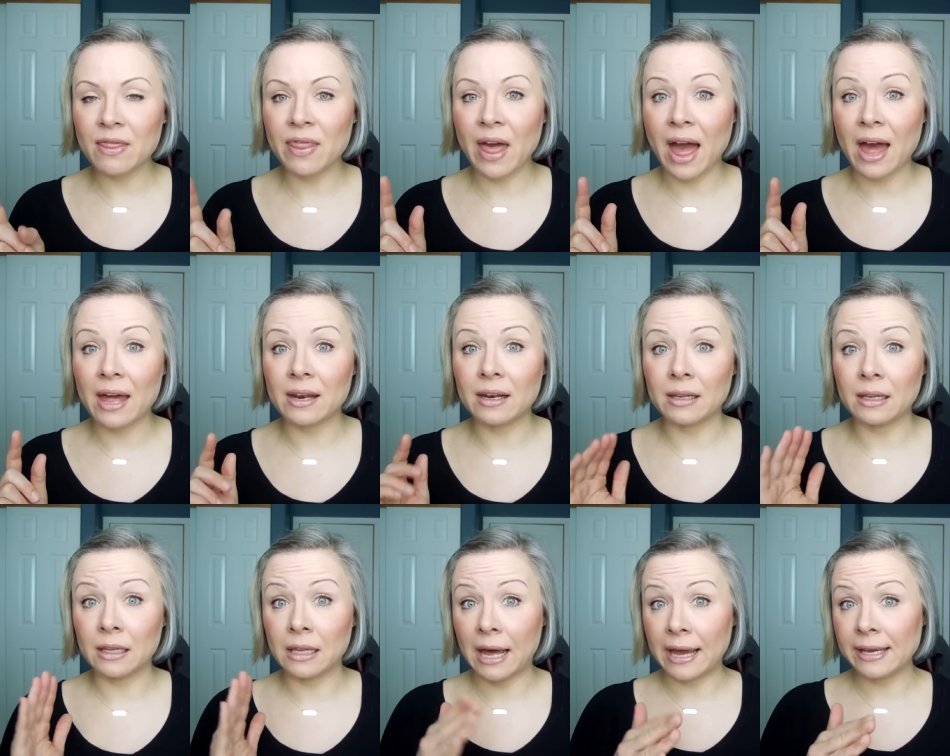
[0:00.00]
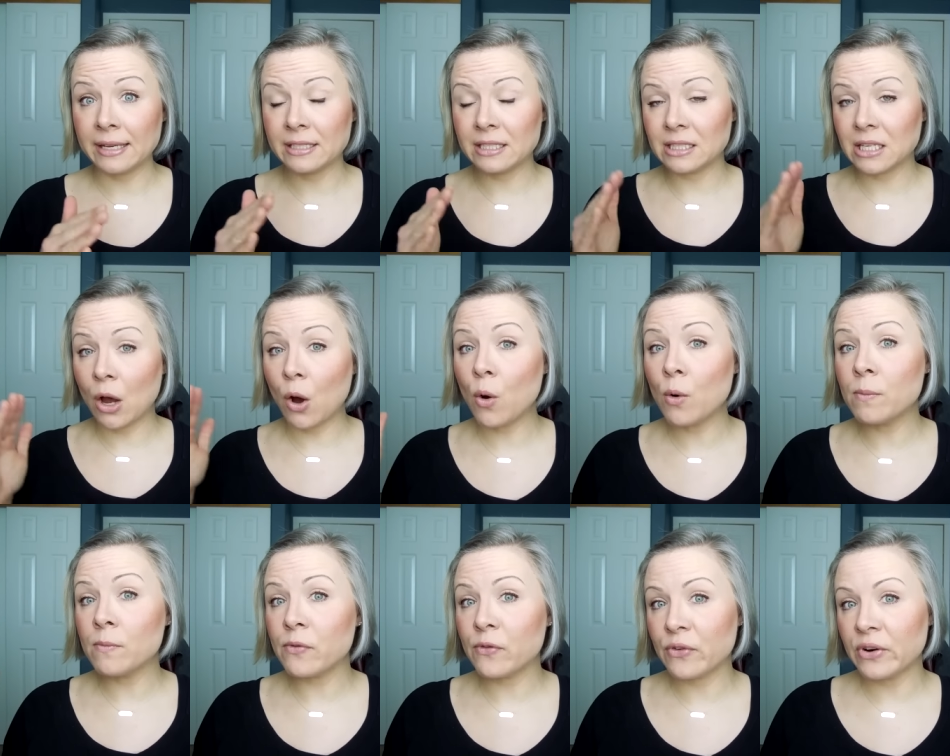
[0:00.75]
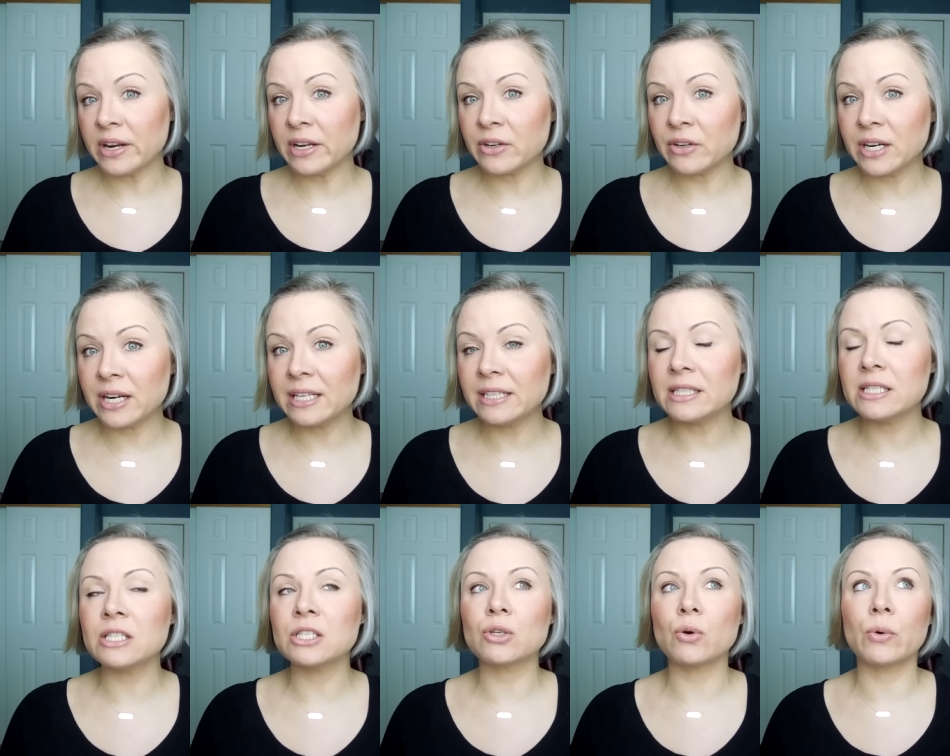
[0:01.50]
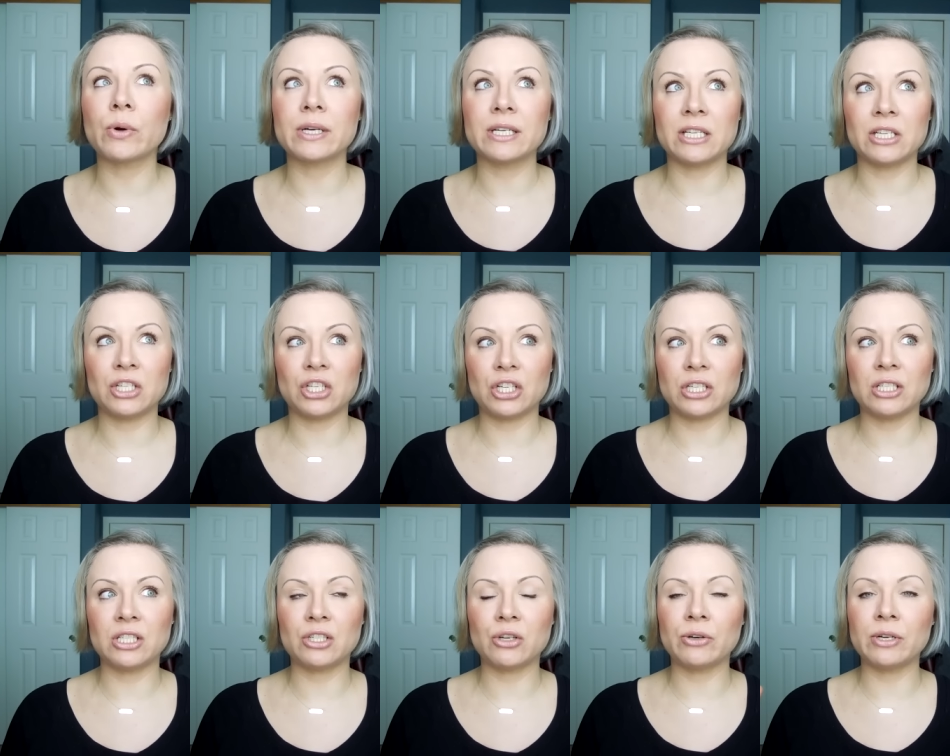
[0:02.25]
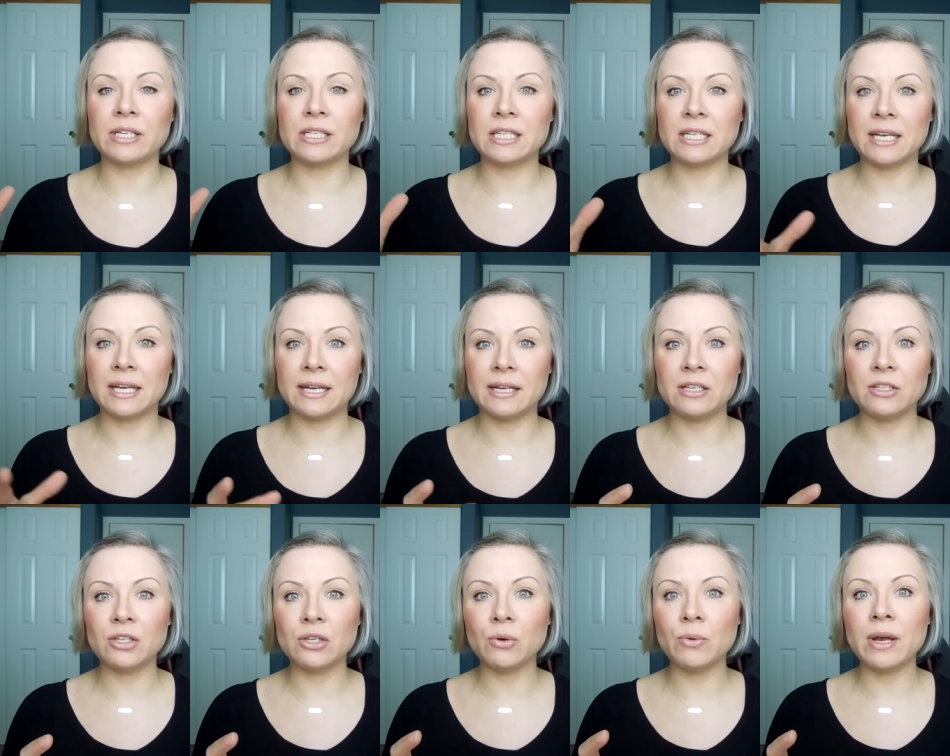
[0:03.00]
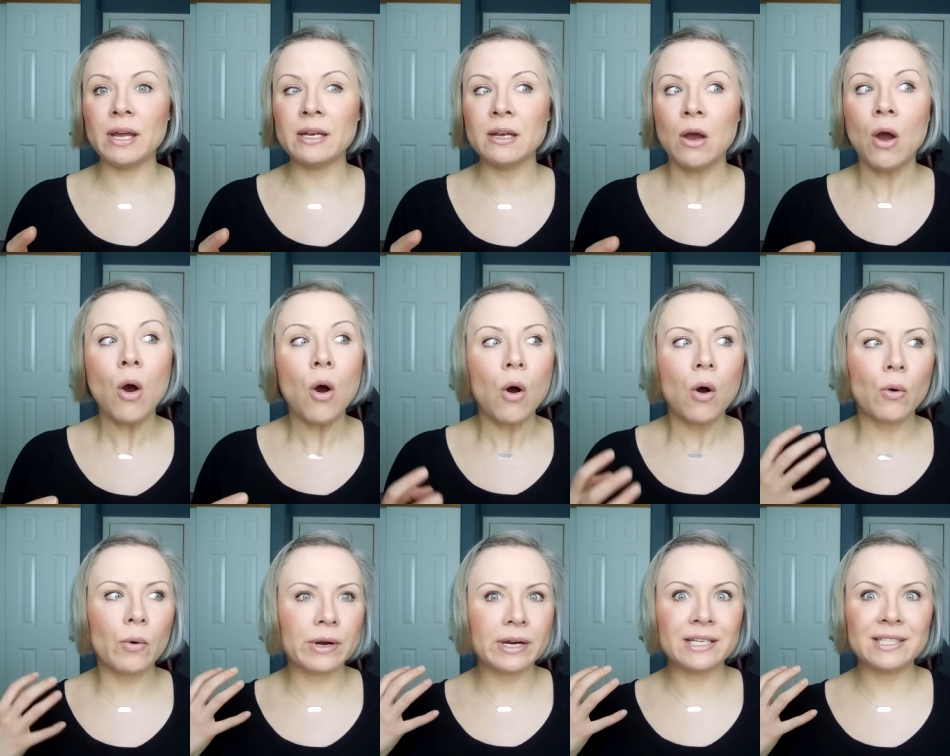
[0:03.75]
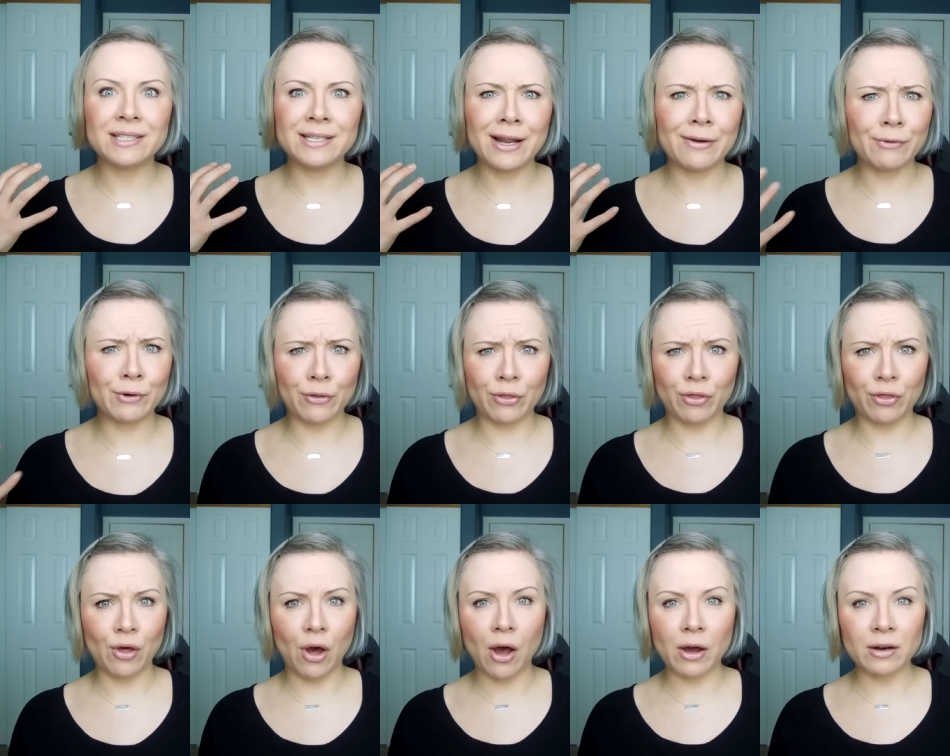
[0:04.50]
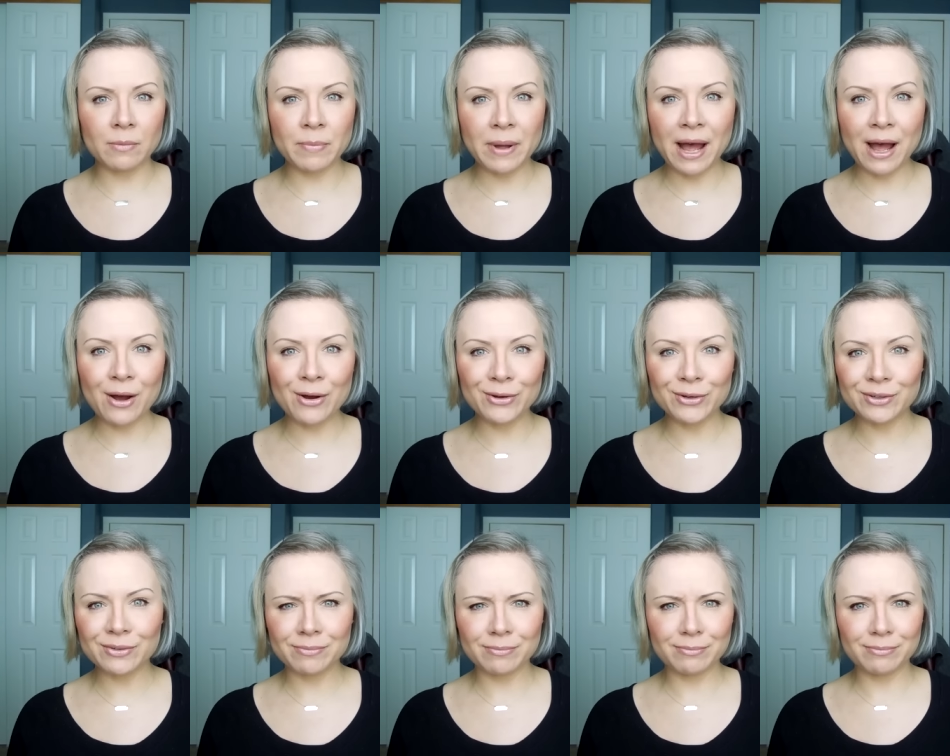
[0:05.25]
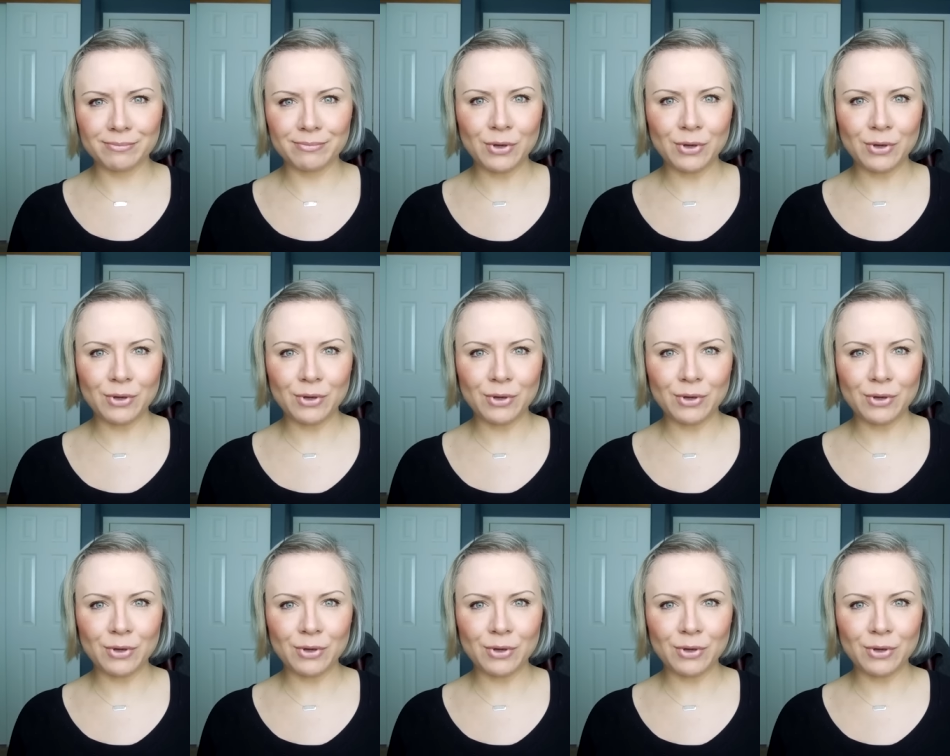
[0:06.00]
that likes home fragrance or is just starting to get into it or has never thought about